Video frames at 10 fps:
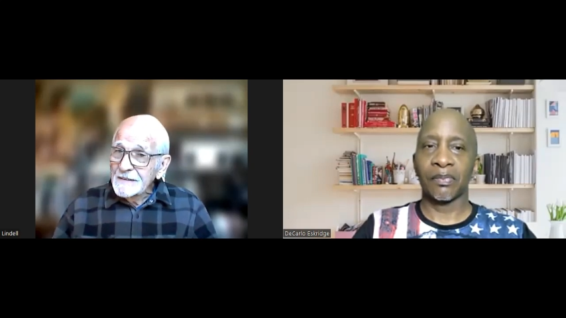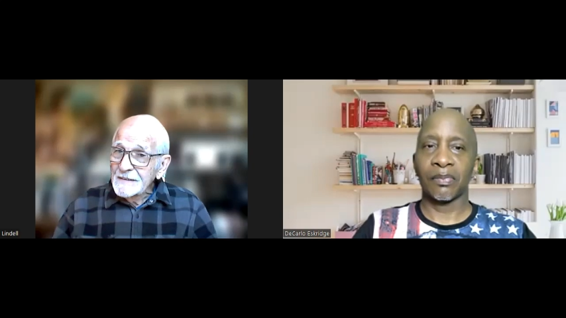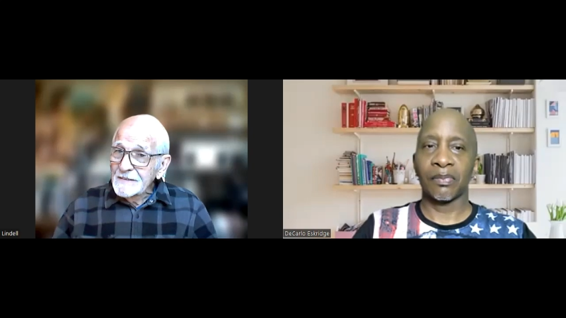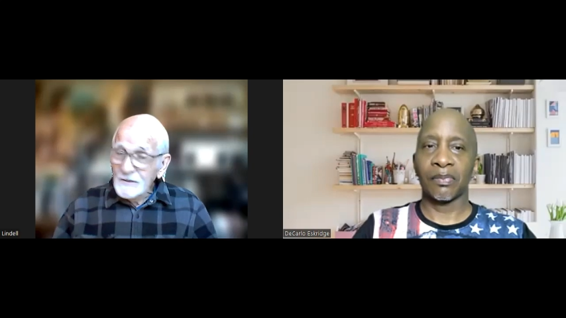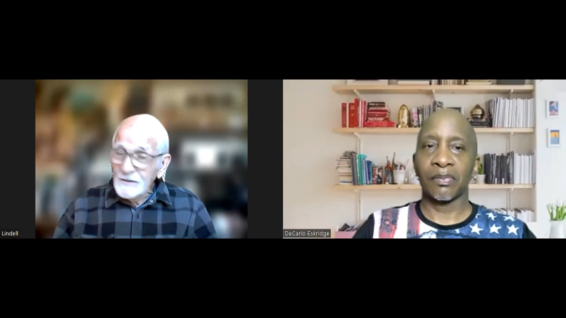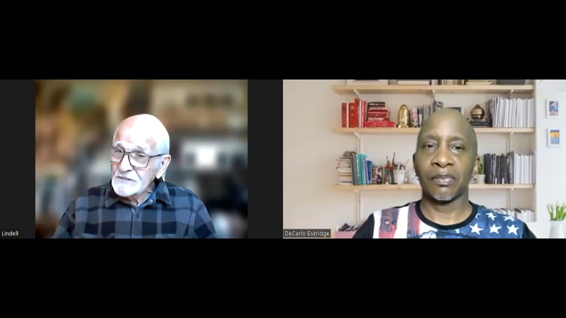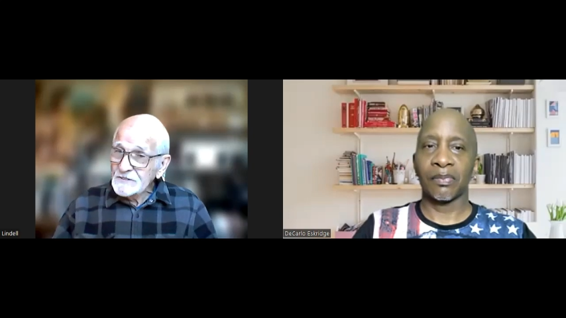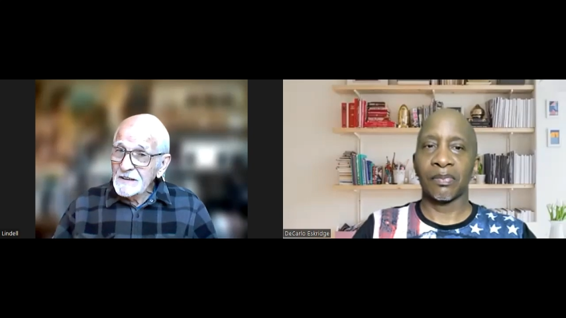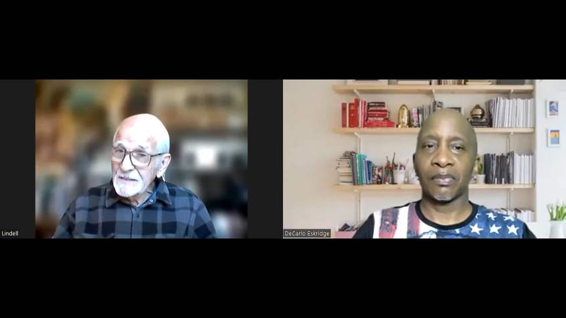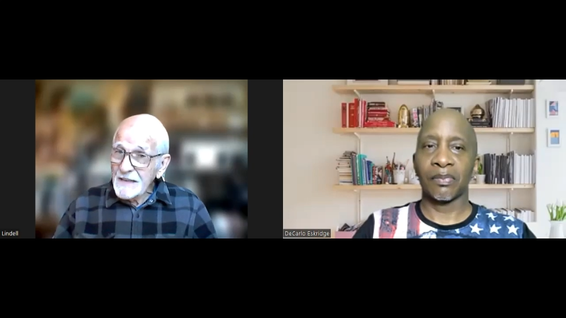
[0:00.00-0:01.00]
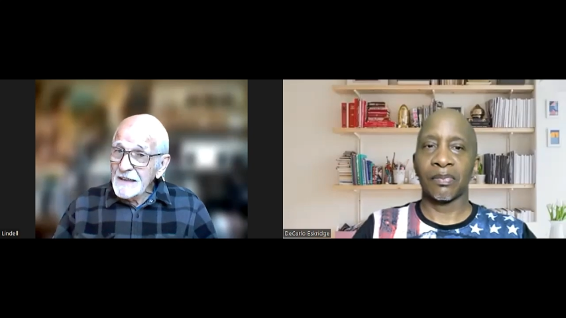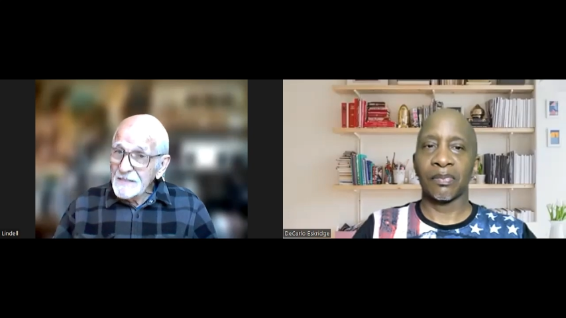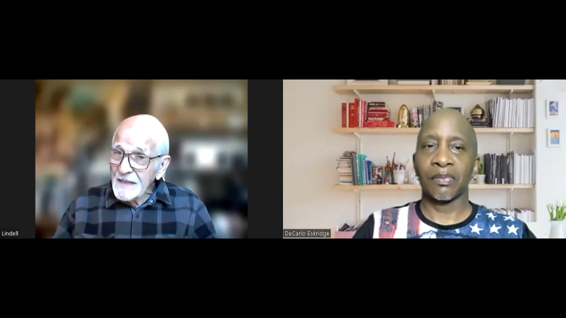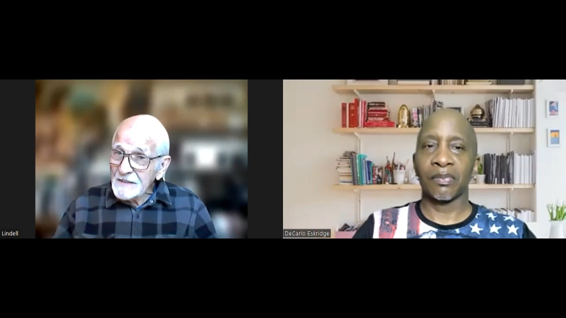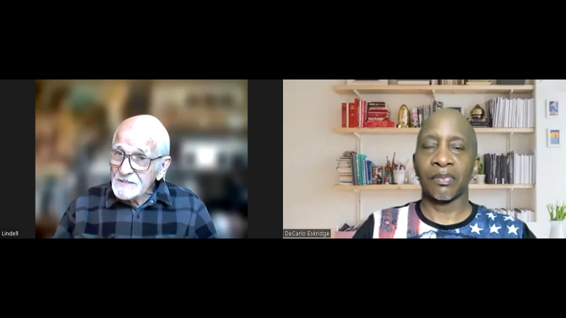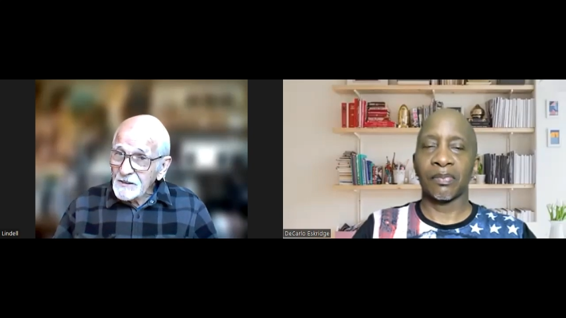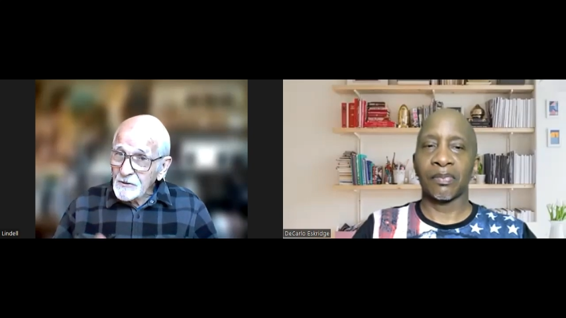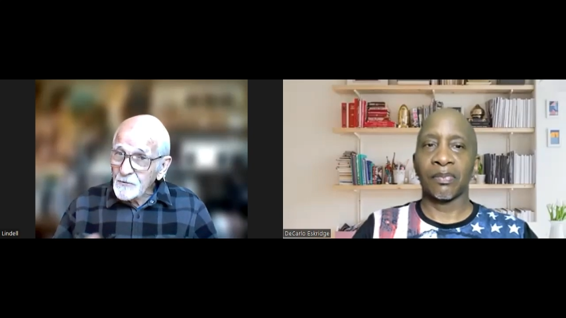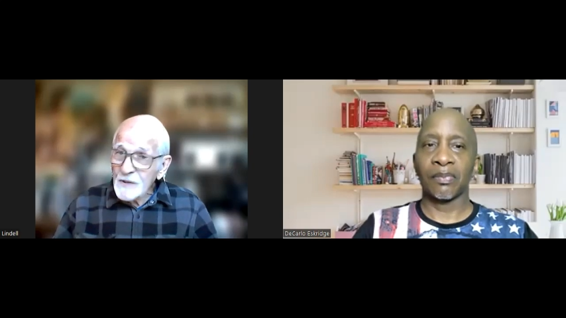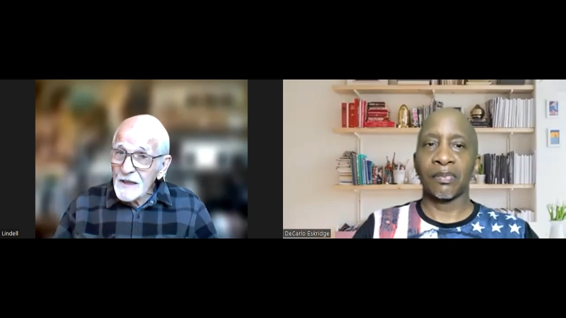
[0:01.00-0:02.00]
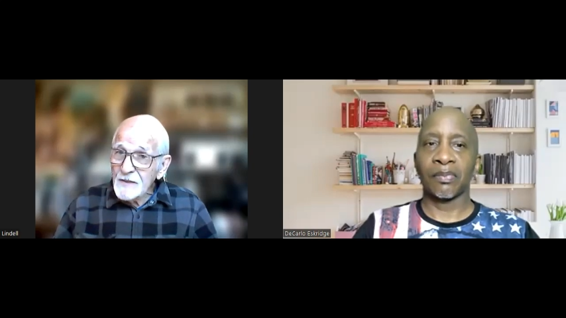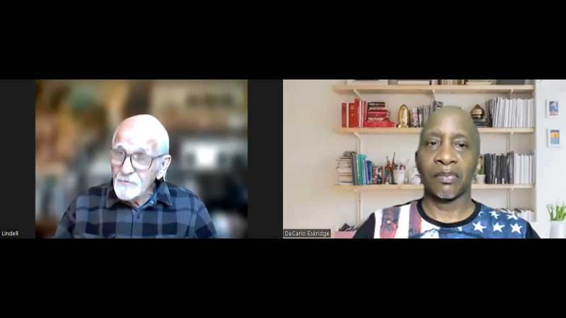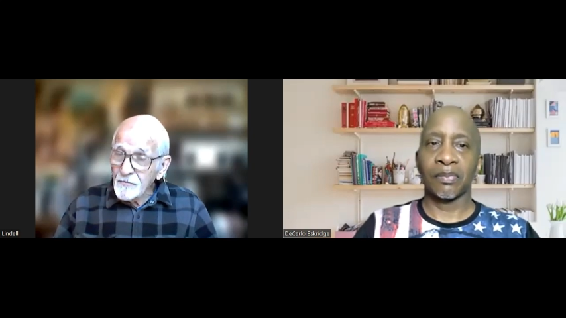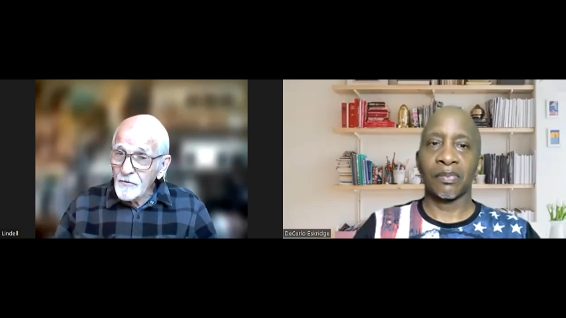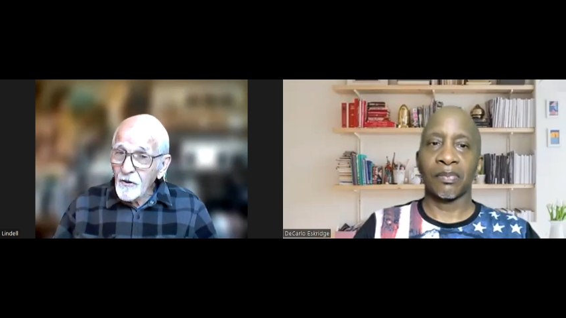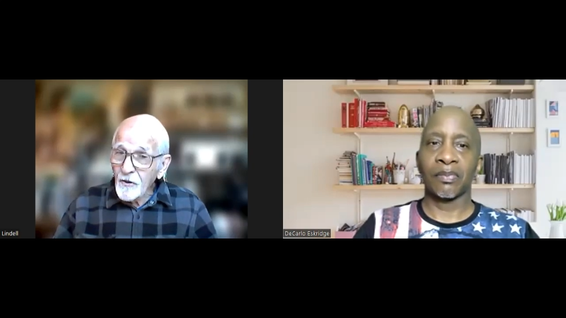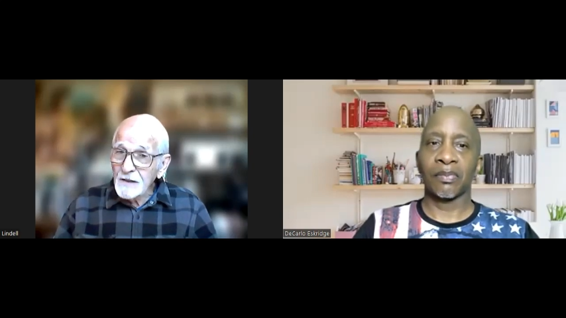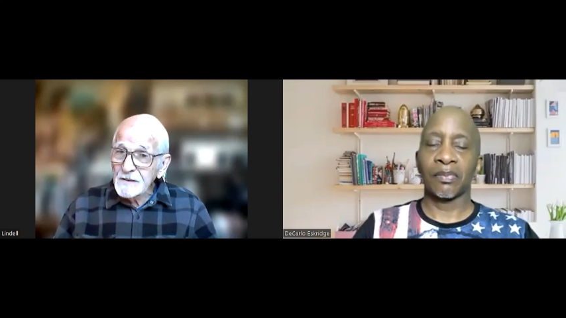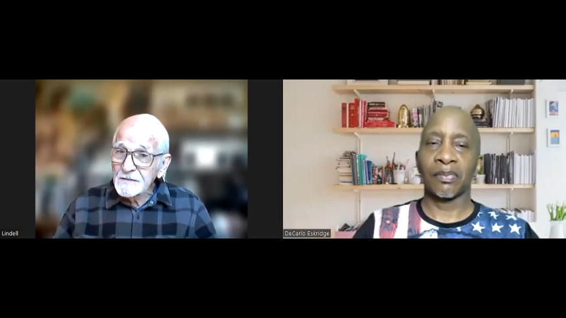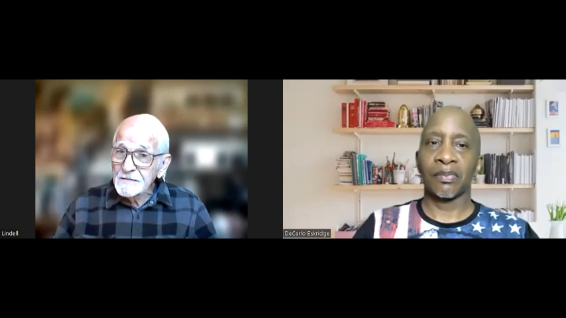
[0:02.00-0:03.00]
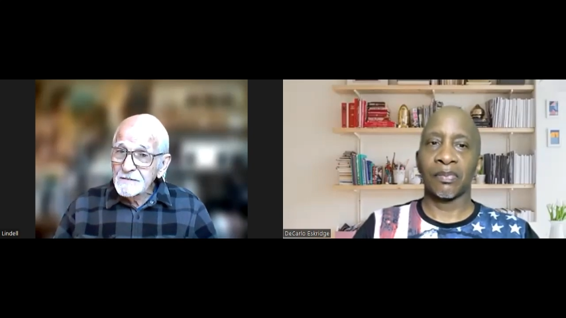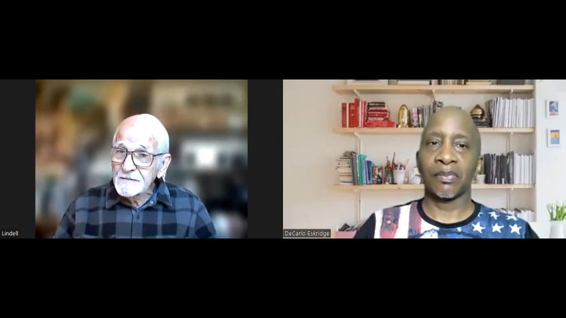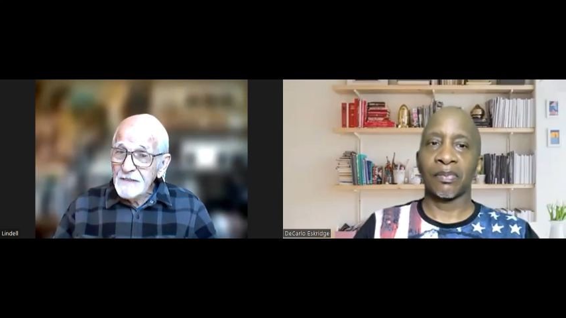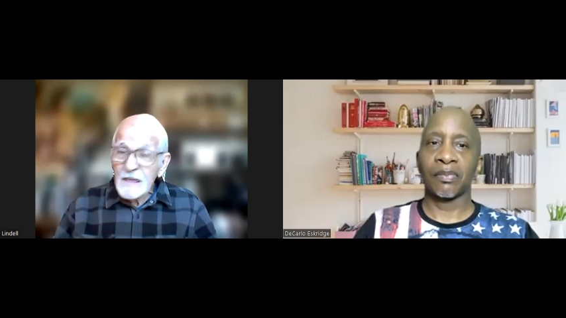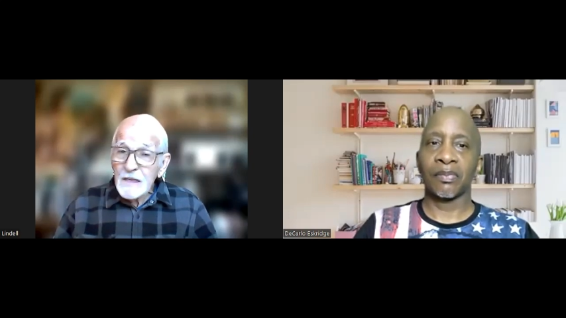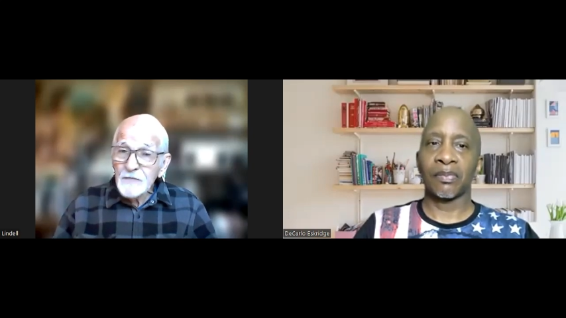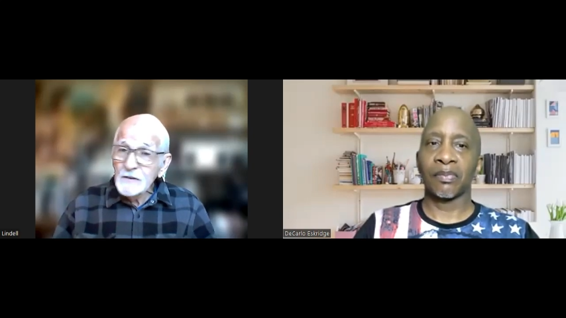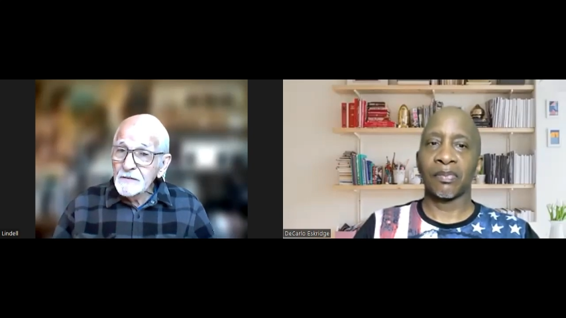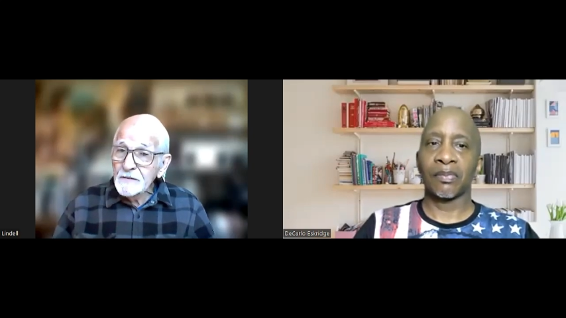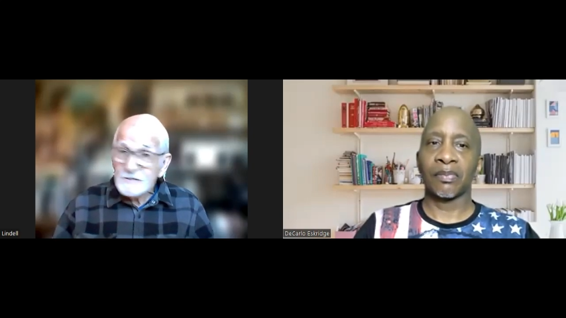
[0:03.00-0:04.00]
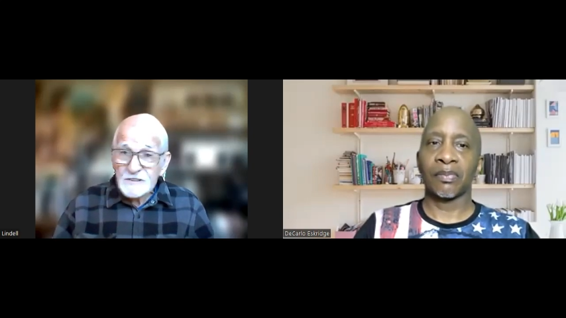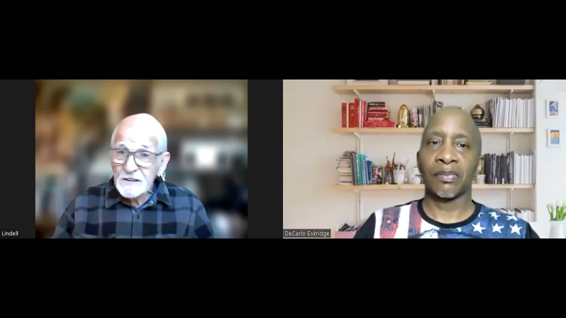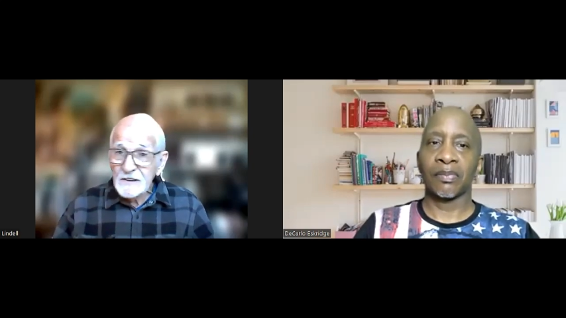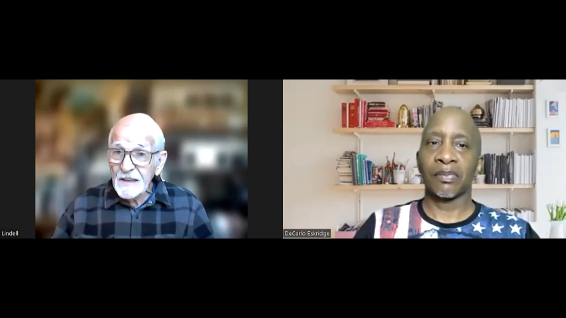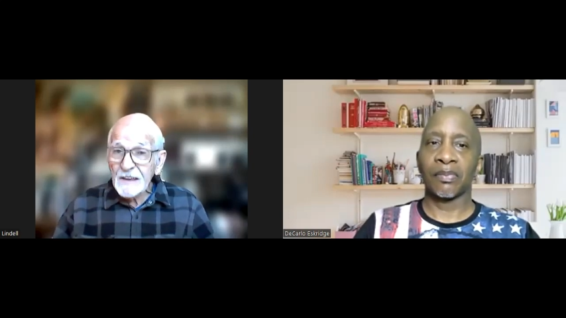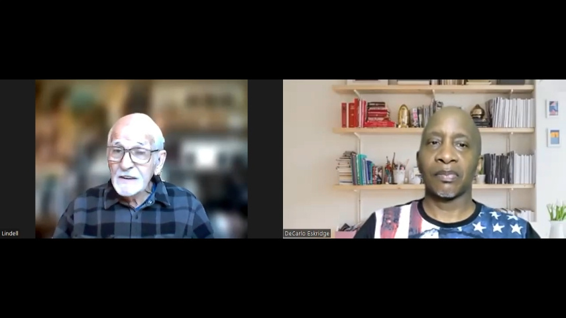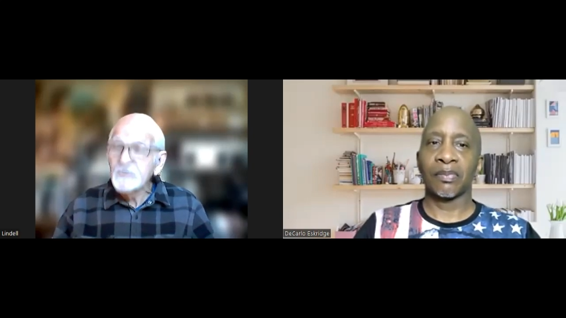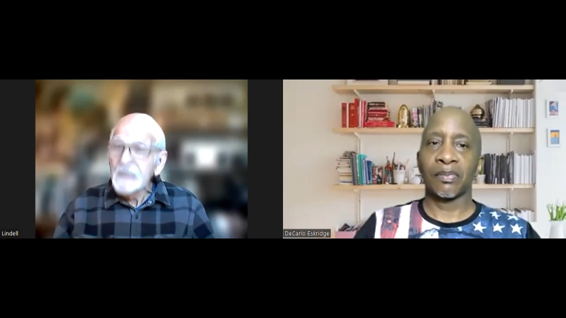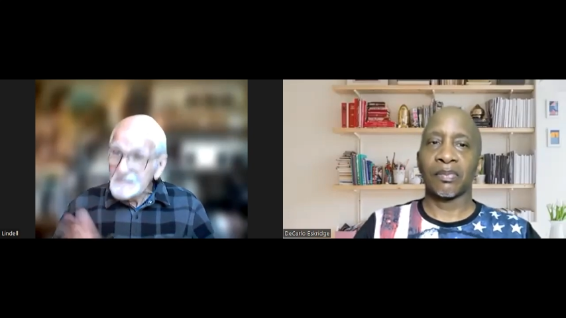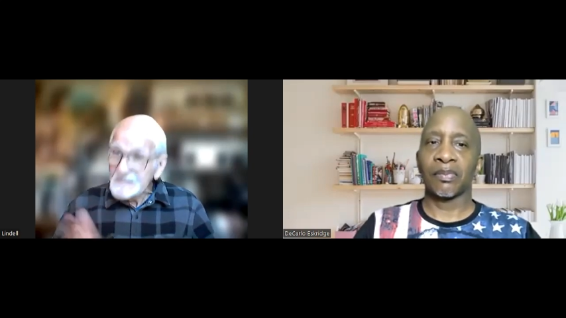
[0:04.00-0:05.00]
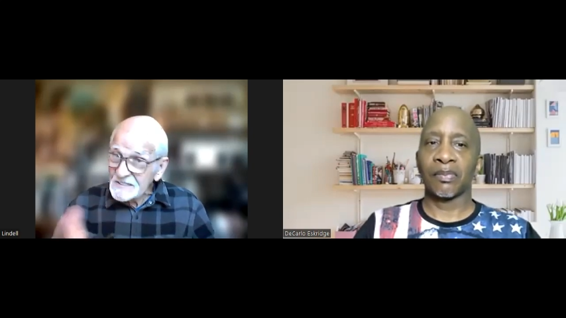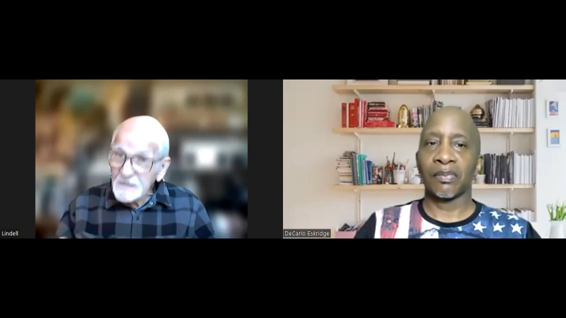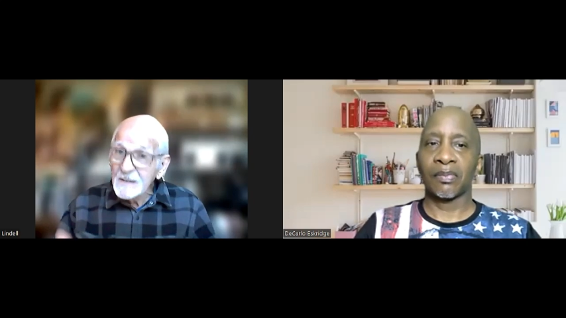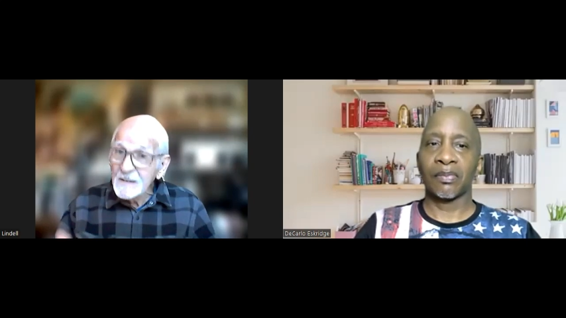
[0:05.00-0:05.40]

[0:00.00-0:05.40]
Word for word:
Speaker 1: You understand that that's a creative thought. E- even if it's in the negative, it's still